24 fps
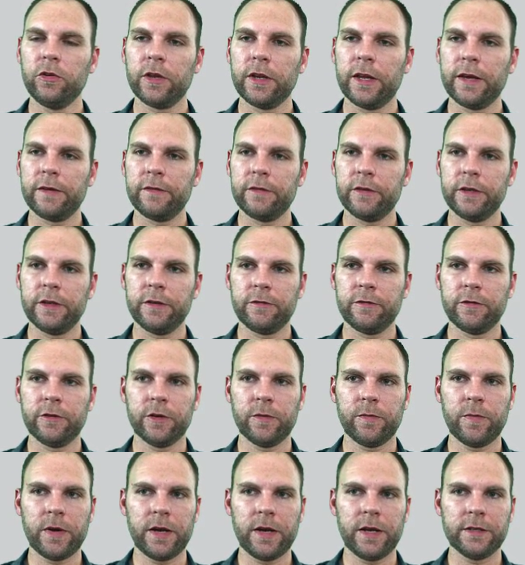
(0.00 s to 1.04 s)
can have a
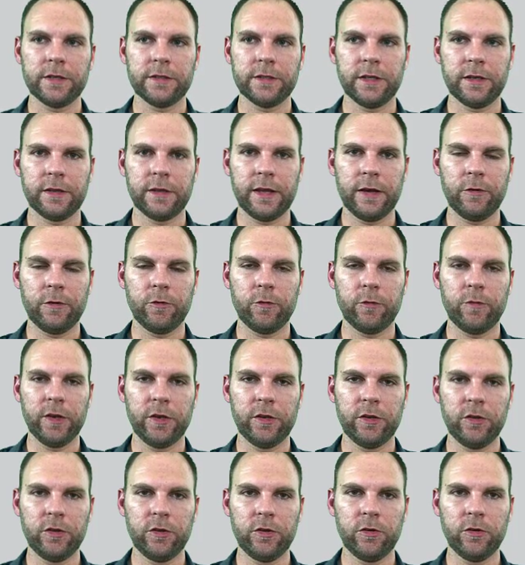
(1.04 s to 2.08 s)
different deposit that would
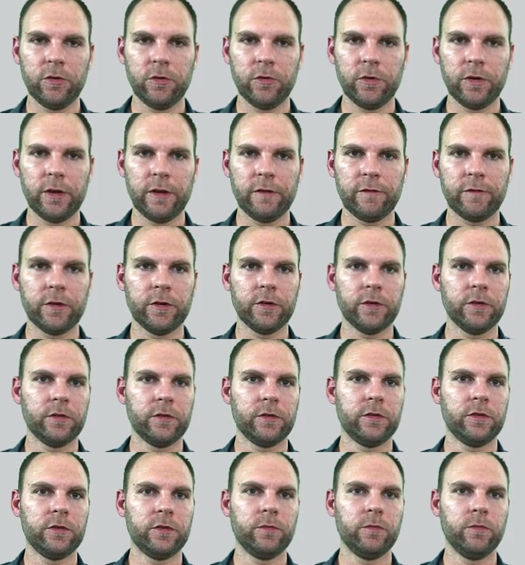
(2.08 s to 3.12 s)
be due if
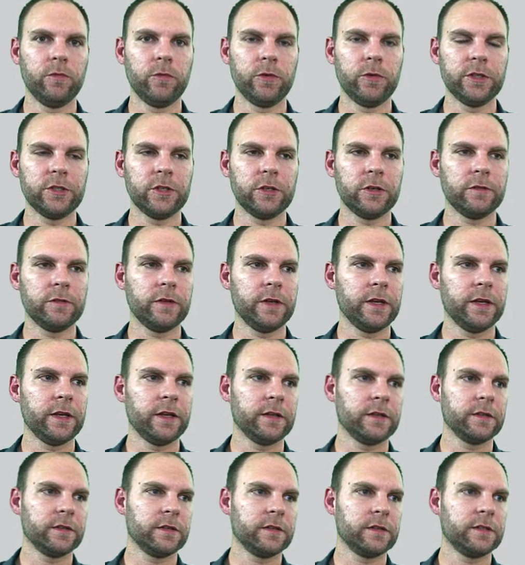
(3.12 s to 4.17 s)
they're
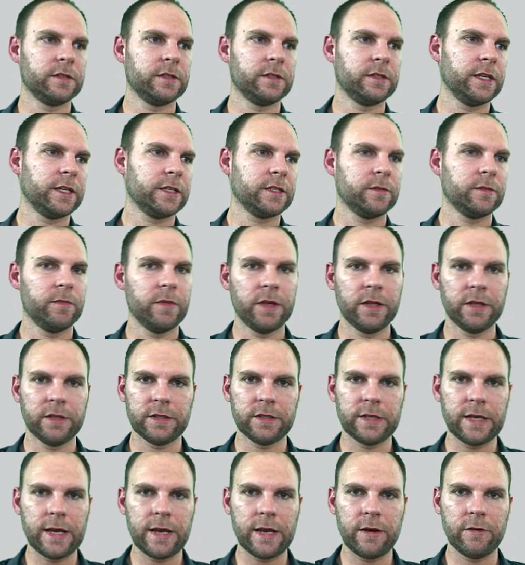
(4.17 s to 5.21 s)
reserving 6
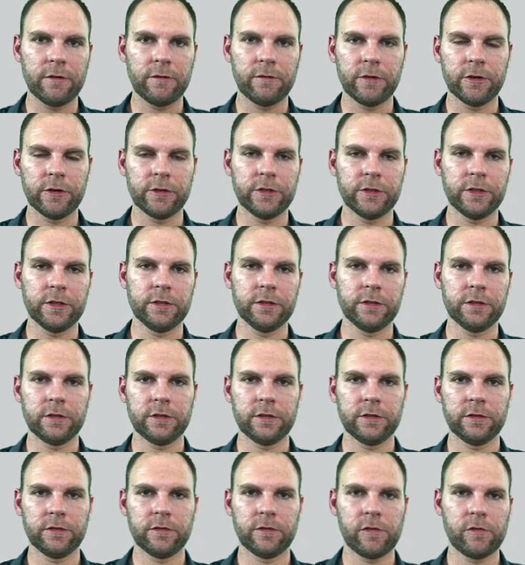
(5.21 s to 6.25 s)
months out
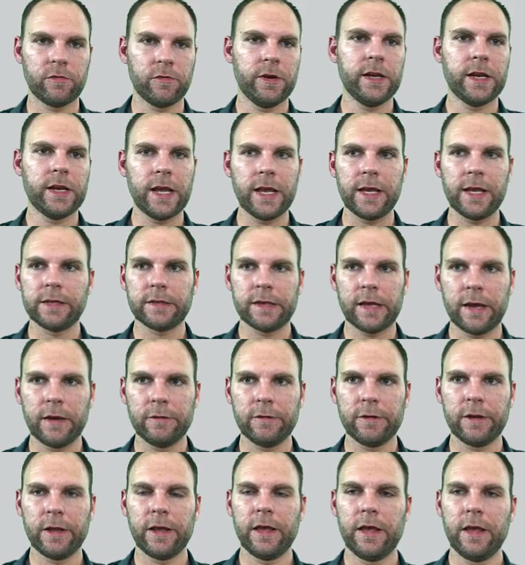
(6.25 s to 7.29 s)
versus 3 days
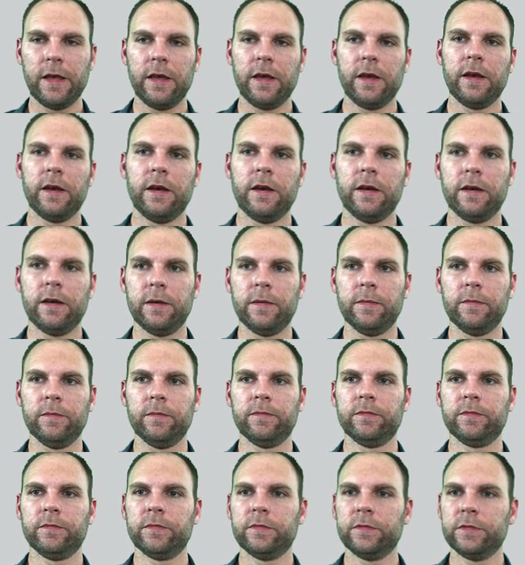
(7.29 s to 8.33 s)
out.
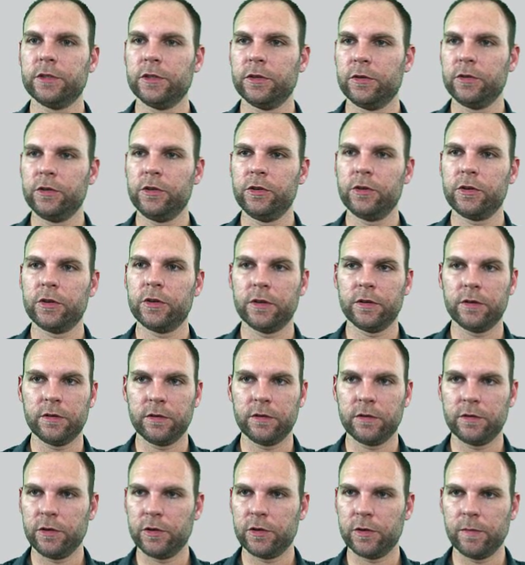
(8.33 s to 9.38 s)
So you
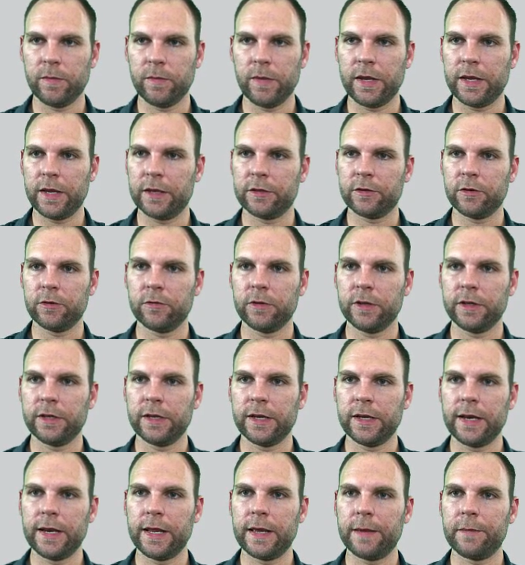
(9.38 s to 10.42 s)
can make it totally
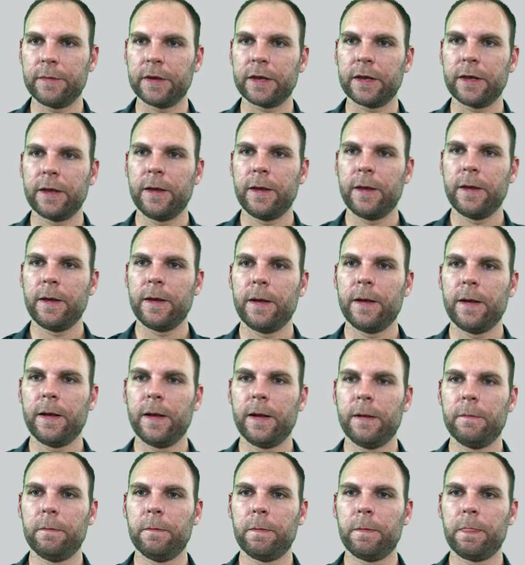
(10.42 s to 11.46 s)
dynamic,
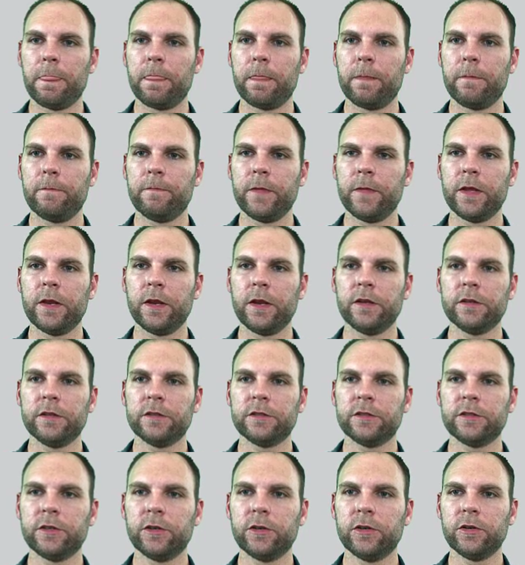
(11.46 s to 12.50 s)
and
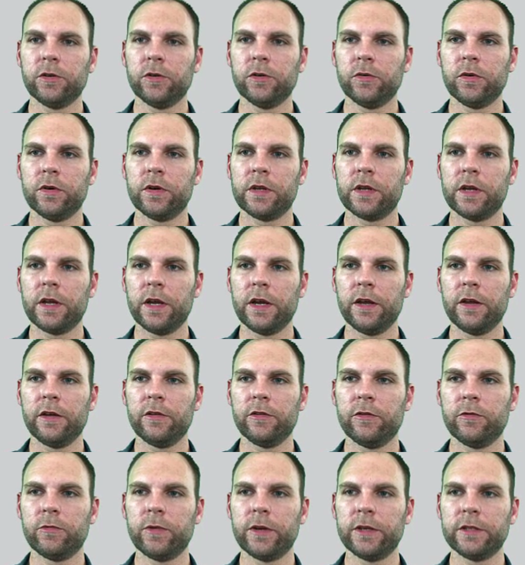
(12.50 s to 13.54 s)
also
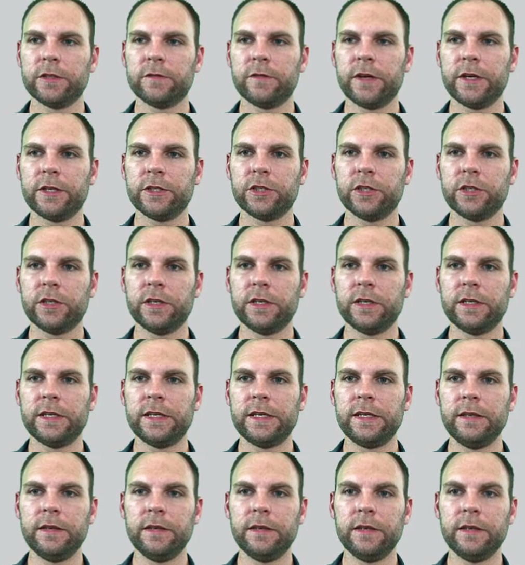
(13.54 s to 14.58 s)
the reservation
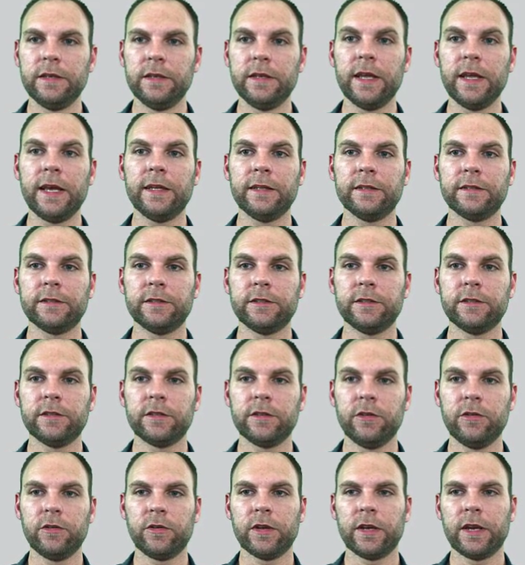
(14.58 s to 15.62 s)

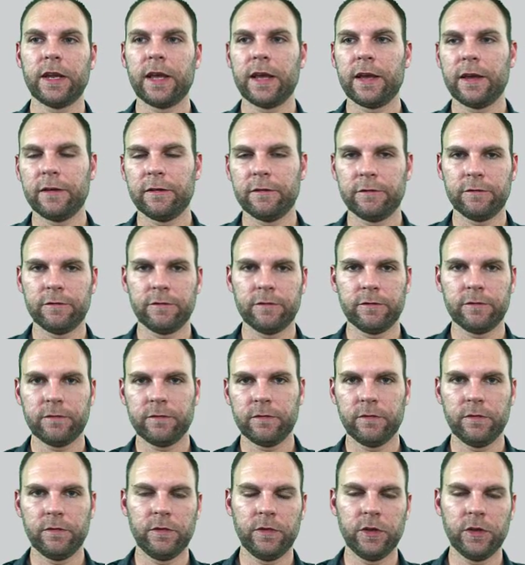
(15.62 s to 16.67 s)
dates, you can have
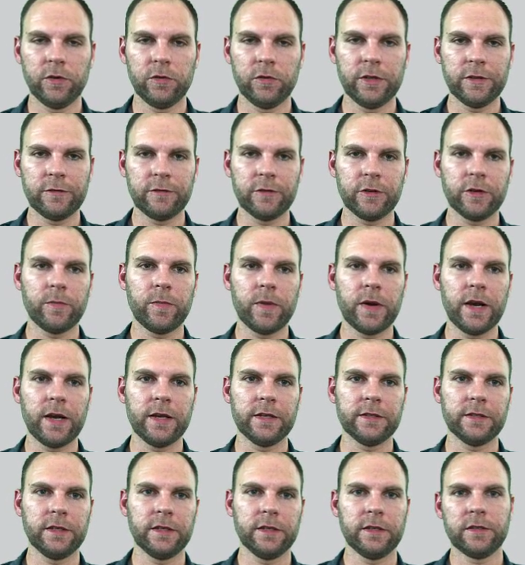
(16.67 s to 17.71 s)
different
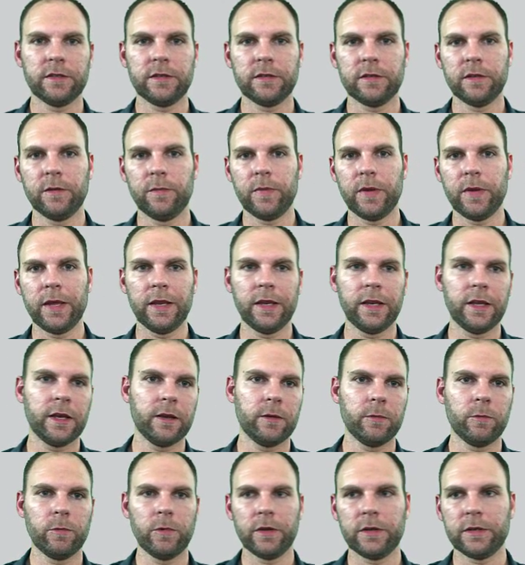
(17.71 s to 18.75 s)
deposits
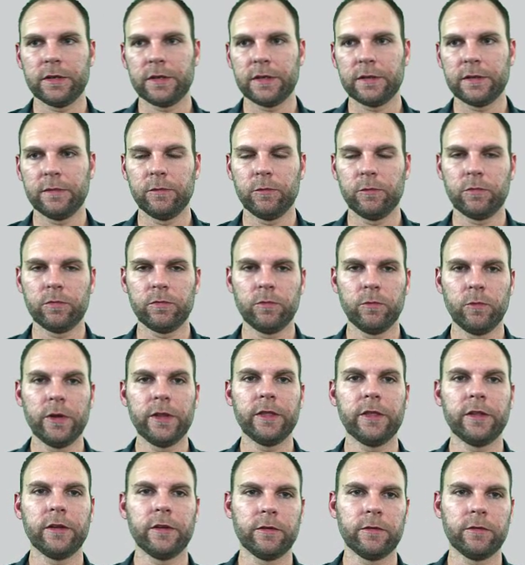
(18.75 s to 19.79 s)
depending on
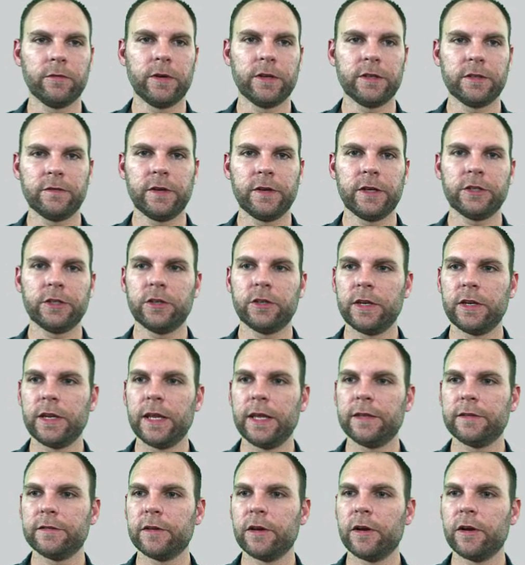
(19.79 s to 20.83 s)
when their reservation
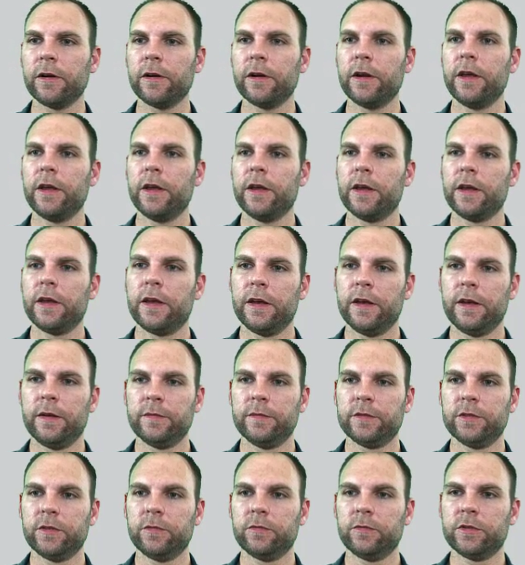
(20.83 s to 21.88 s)
dates are.
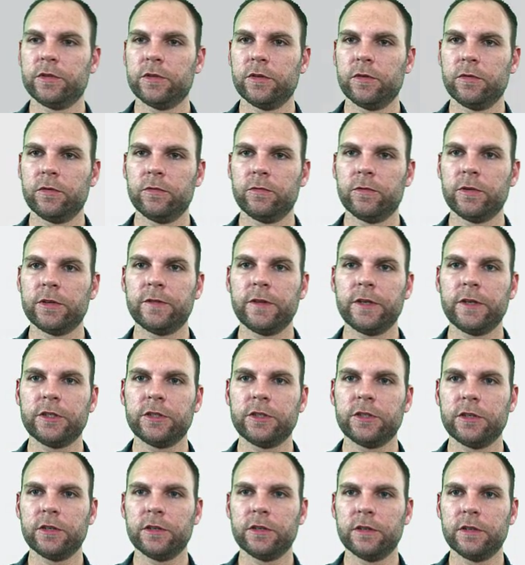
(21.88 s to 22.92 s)
So
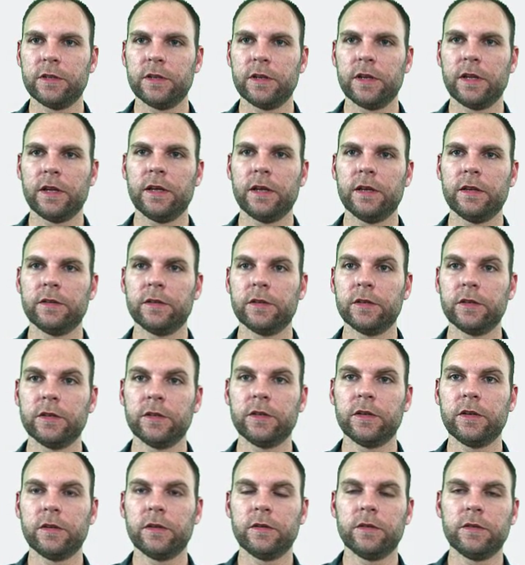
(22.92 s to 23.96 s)

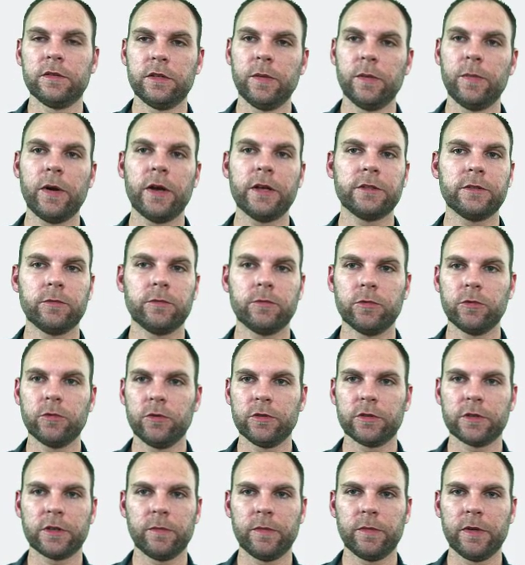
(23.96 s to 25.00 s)
reservation deposit
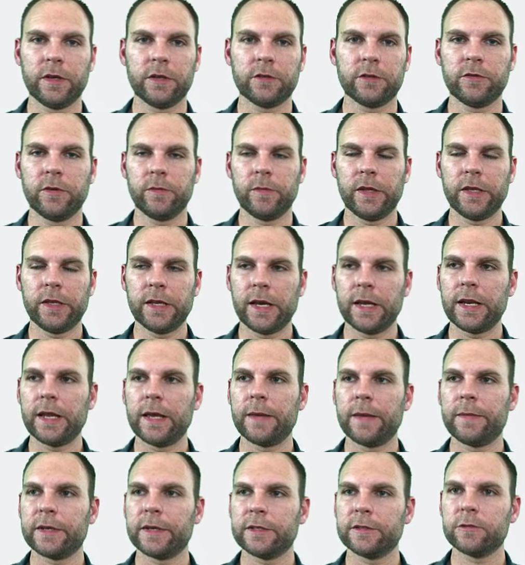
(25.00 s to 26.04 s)
rules can be extremely
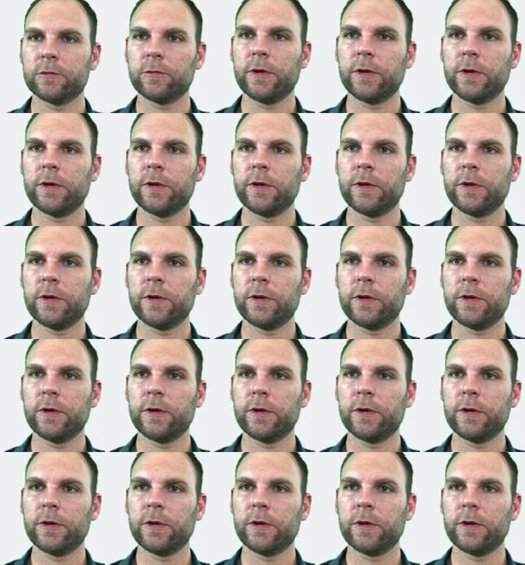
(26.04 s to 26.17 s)
dynamic